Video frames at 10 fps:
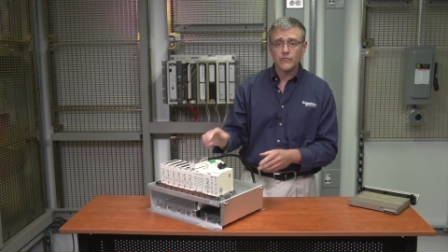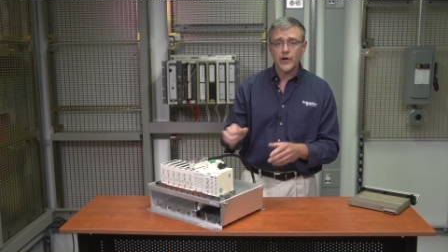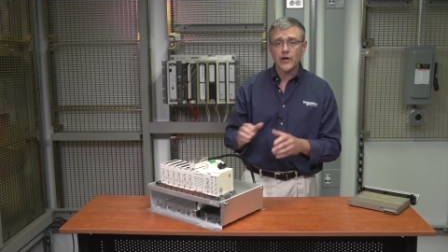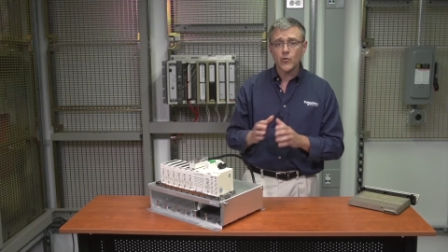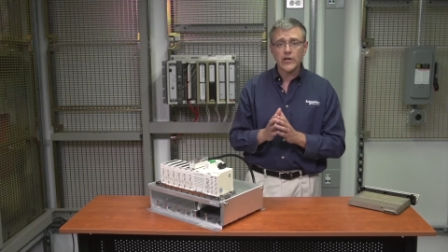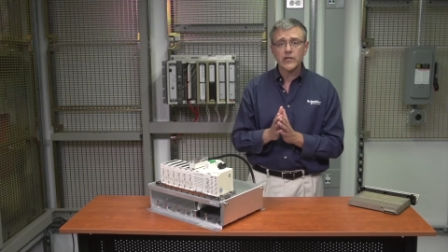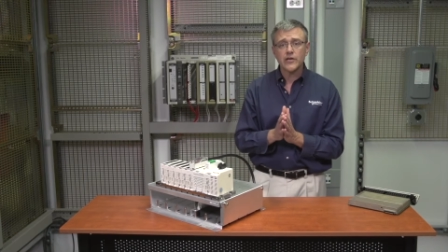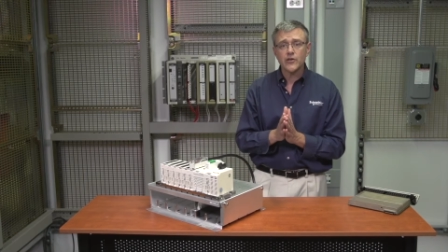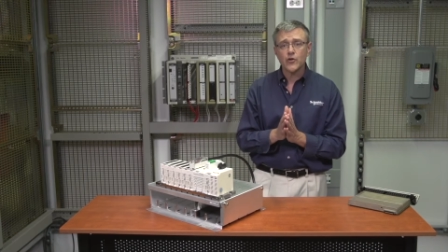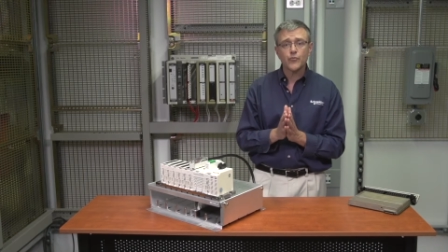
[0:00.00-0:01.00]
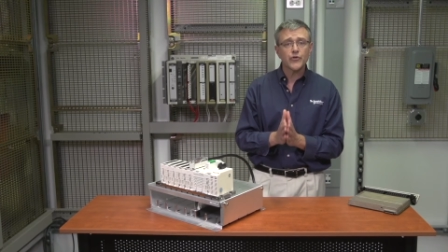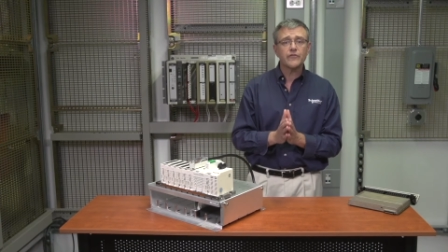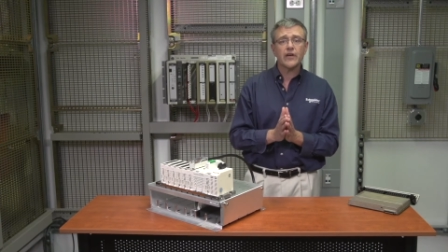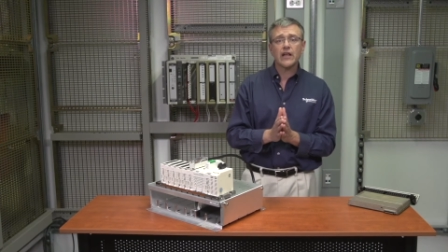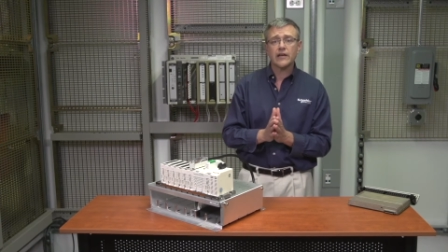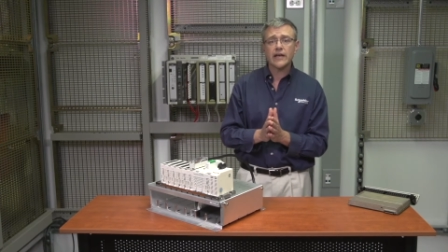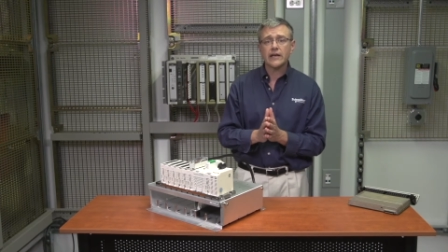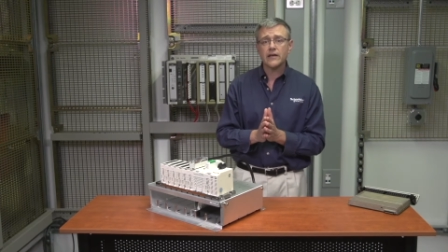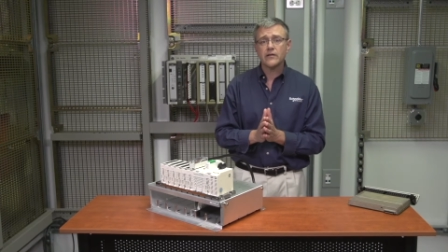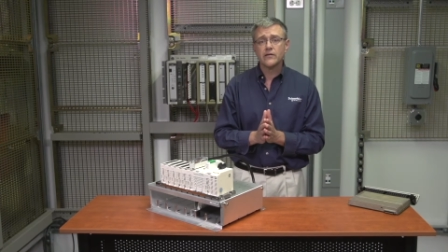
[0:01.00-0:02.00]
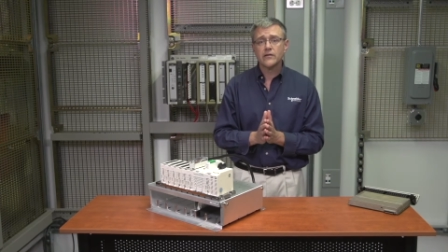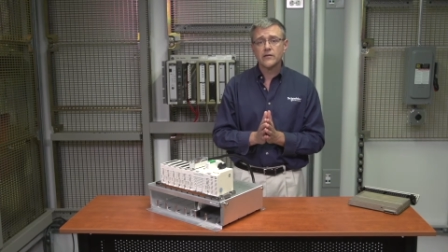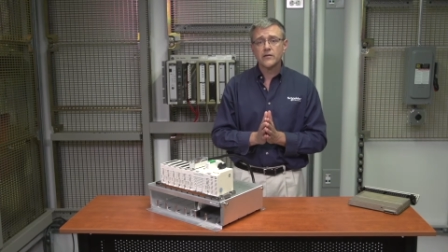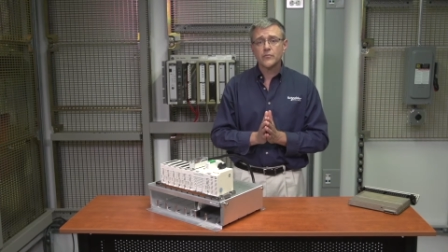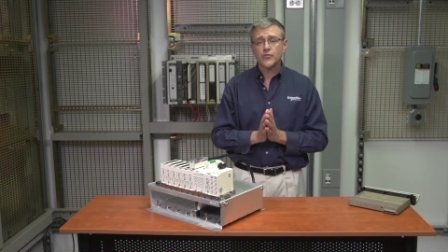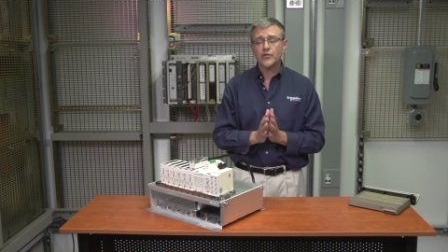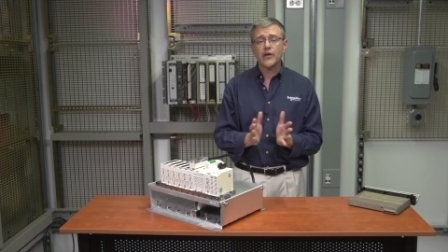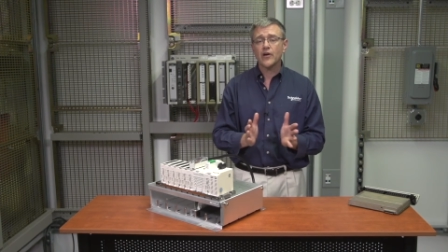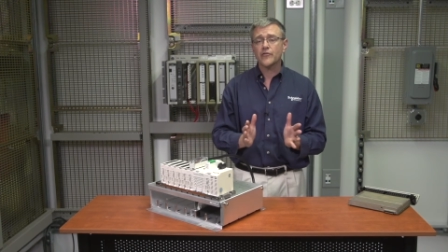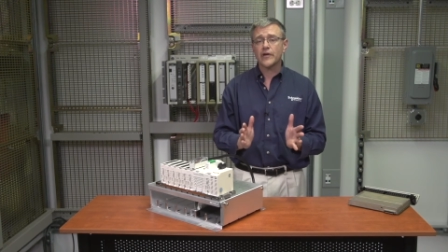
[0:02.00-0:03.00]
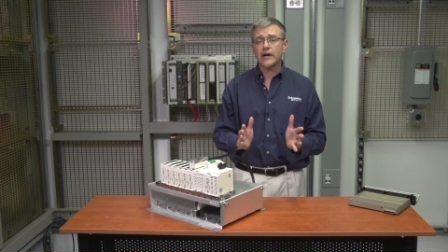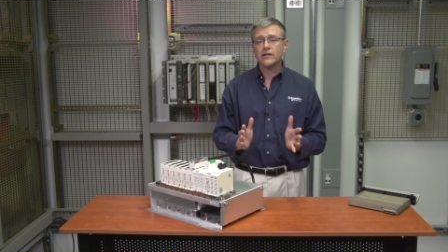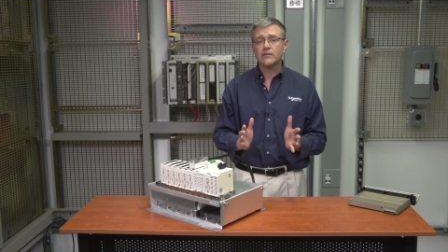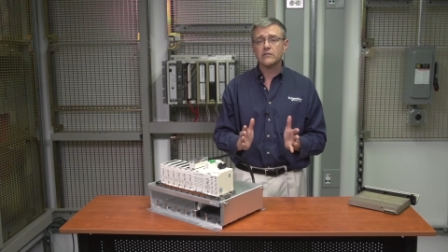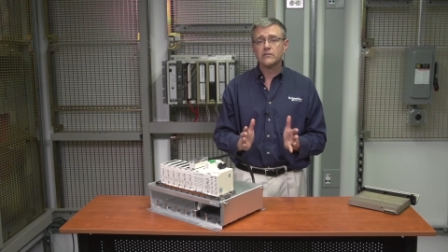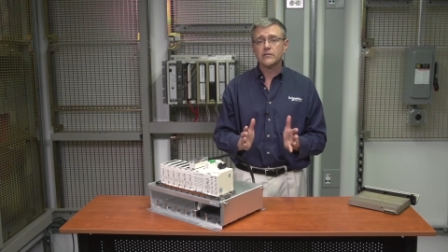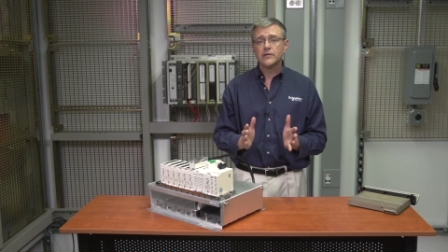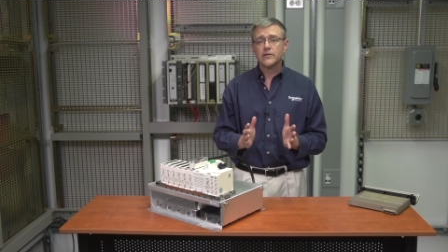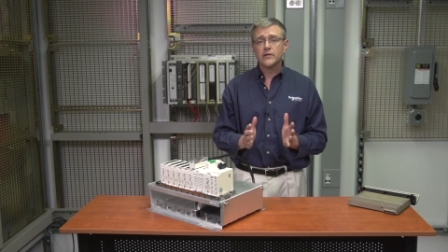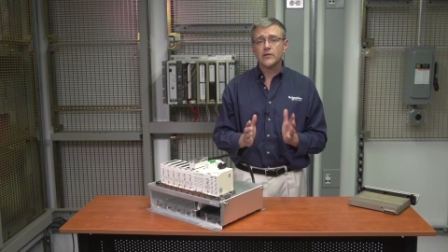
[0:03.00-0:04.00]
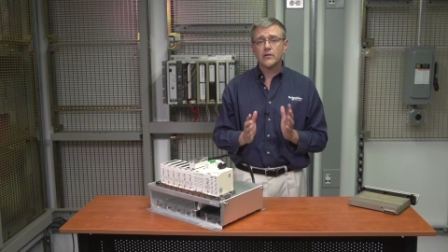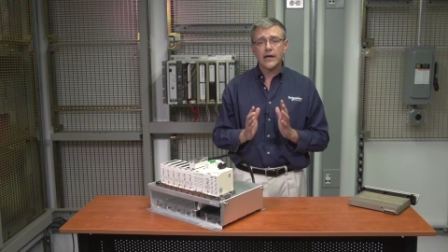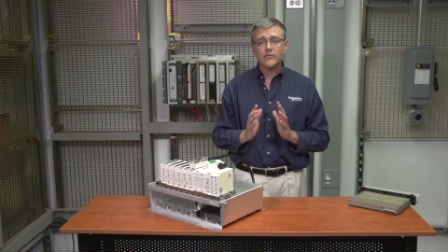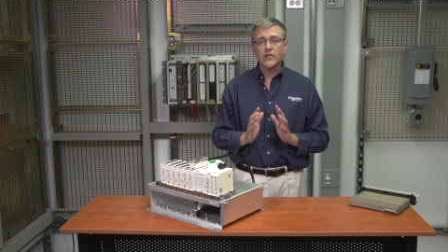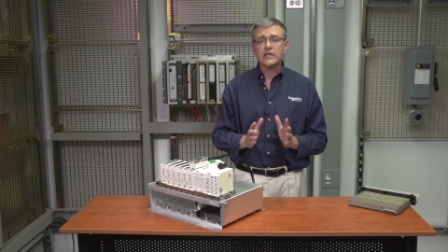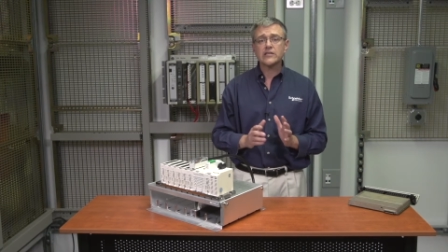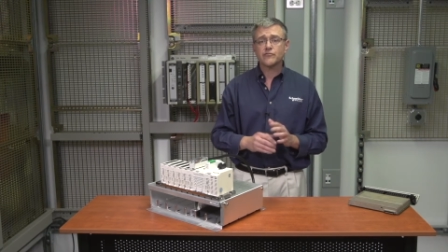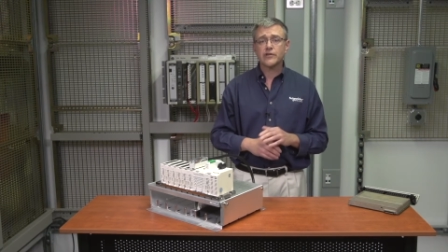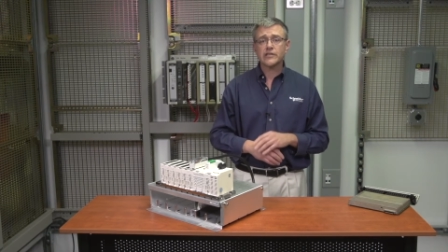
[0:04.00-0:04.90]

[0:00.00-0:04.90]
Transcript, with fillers: Very quickly, you're pre-validated, pre-verified, have the least